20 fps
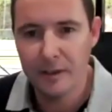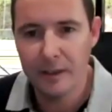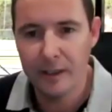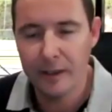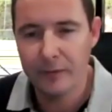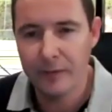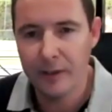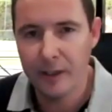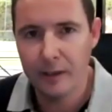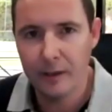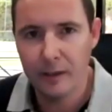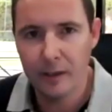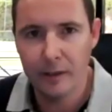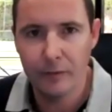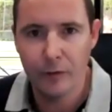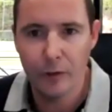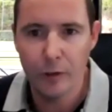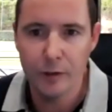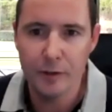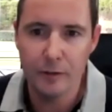to have that
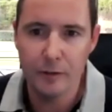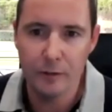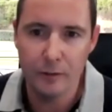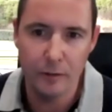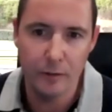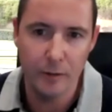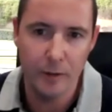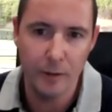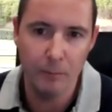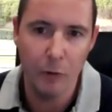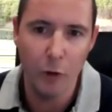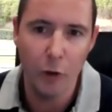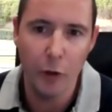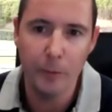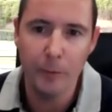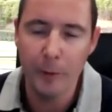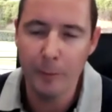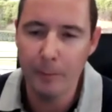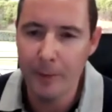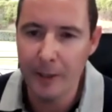diverse
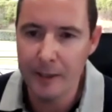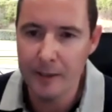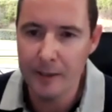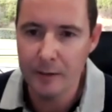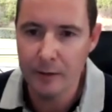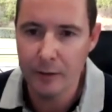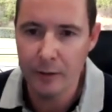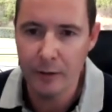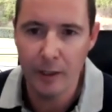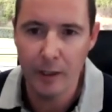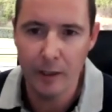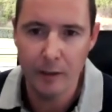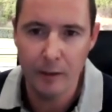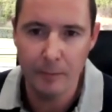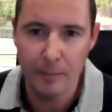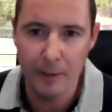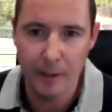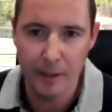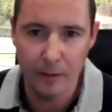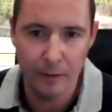employment base they're not
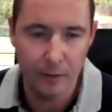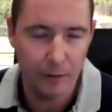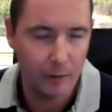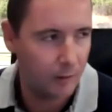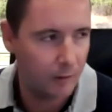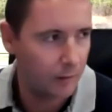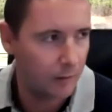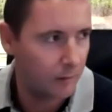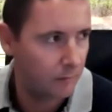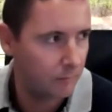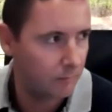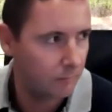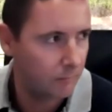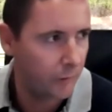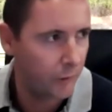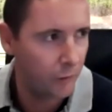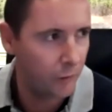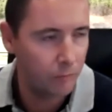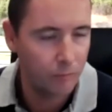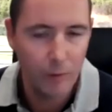dependent on
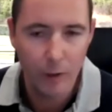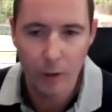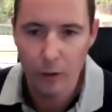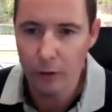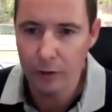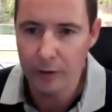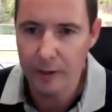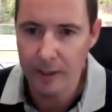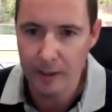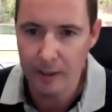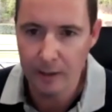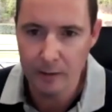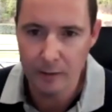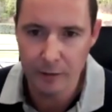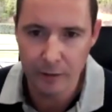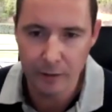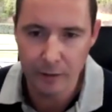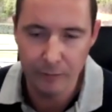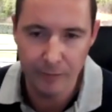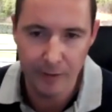you know hotels or
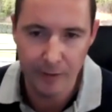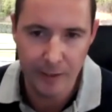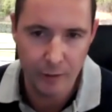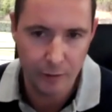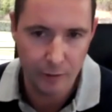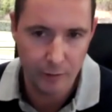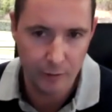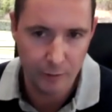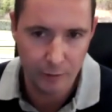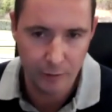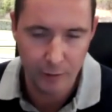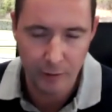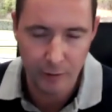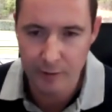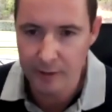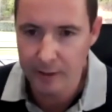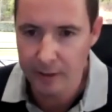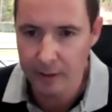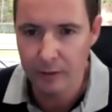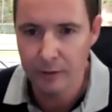conventions or
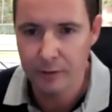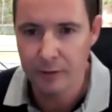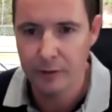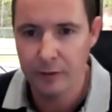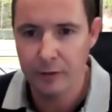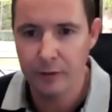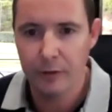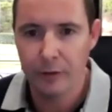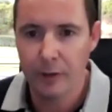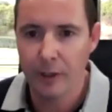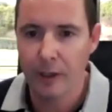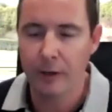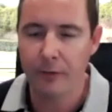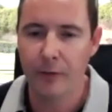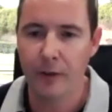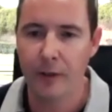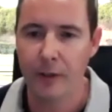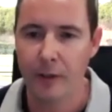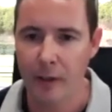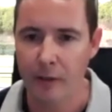casinos. you've got a
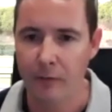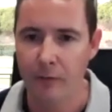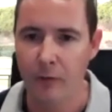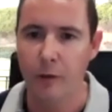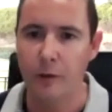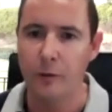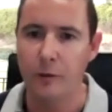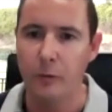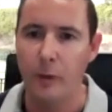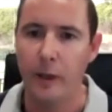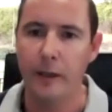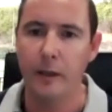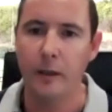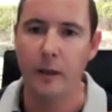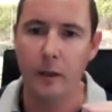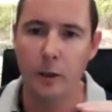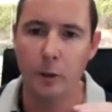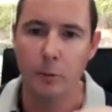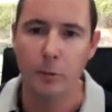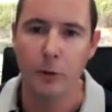very diverse white
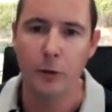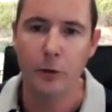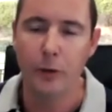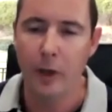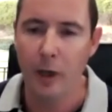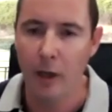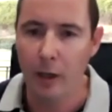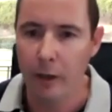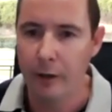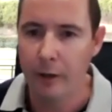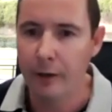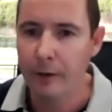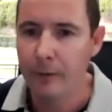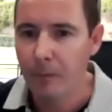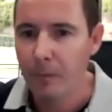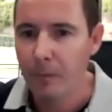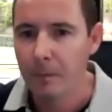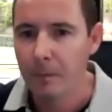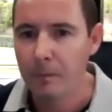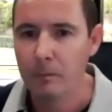collar, blue collar
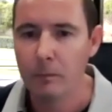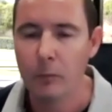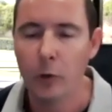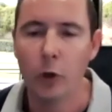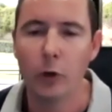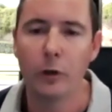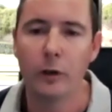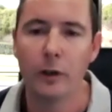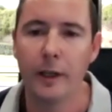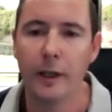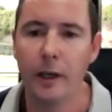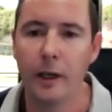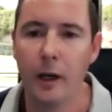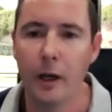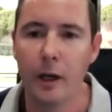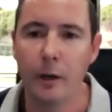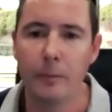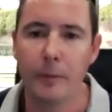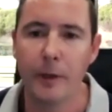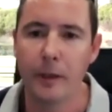local mm-hmm.
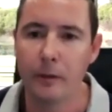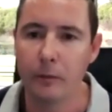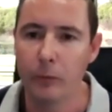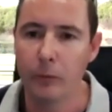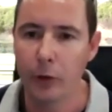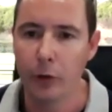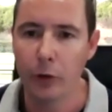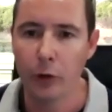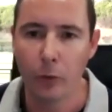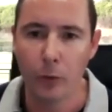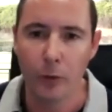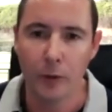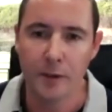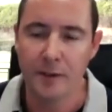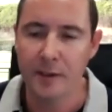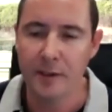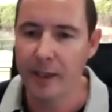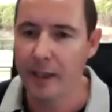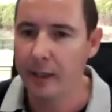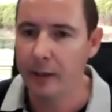economy mm. where no one
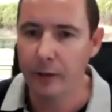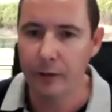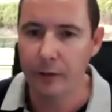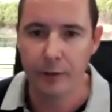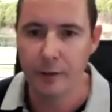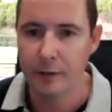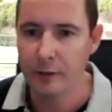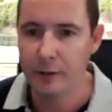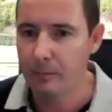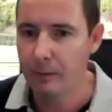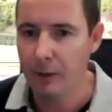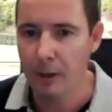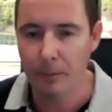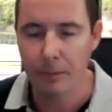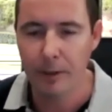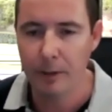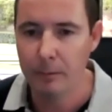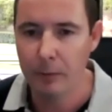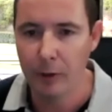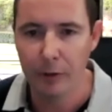sector is
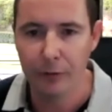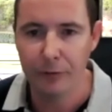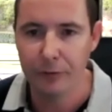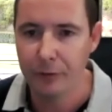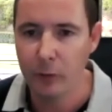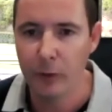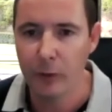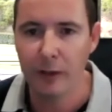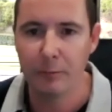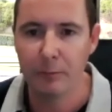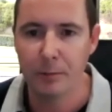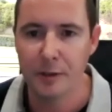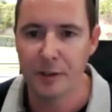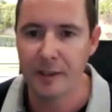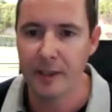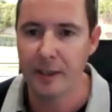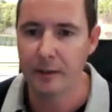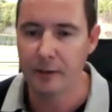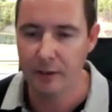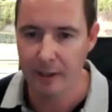probably above 12%.
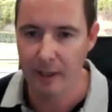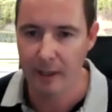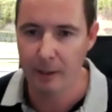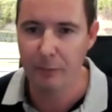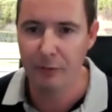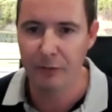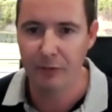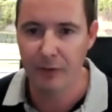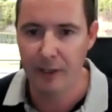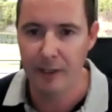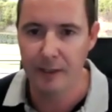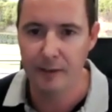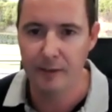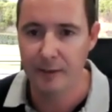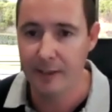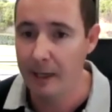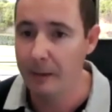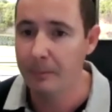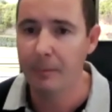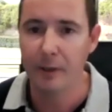So that provides
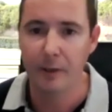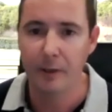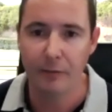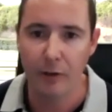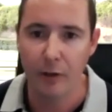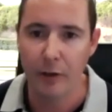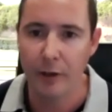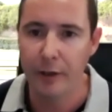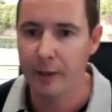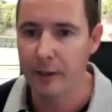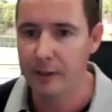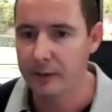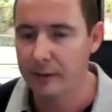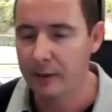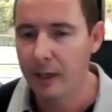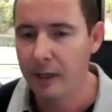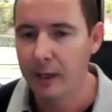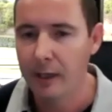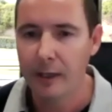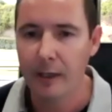Tampa, Florida's
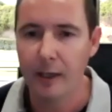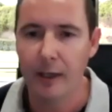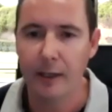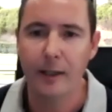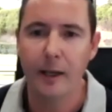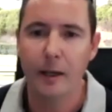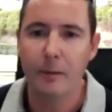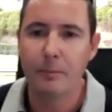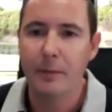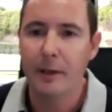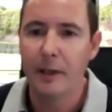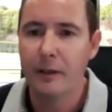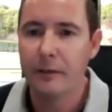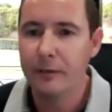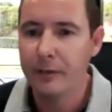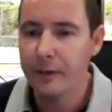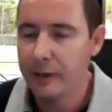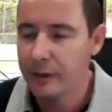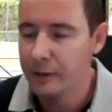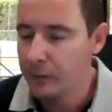got that
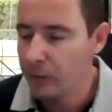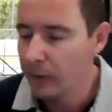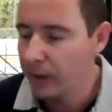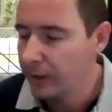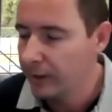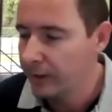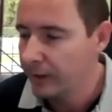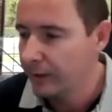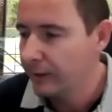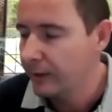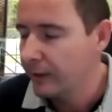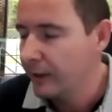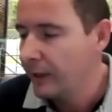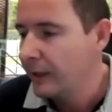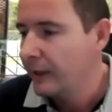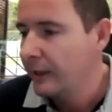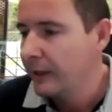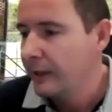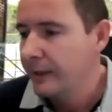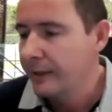benefit as well. And
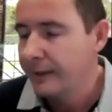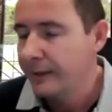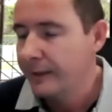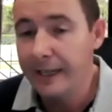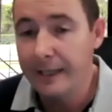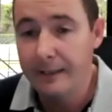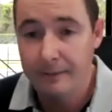that